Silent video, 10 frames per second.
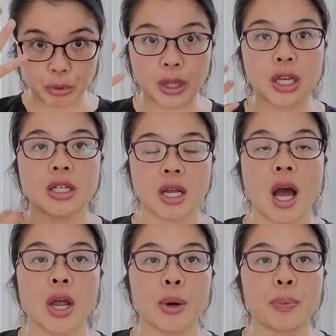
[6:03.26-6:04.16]
the
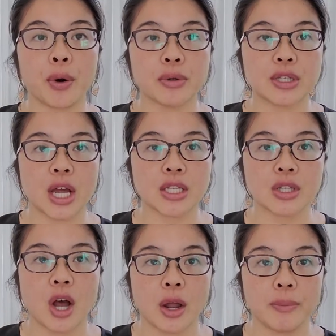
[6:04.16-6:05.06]
entire
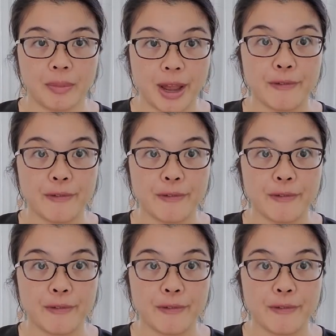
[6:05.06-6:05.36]
process on my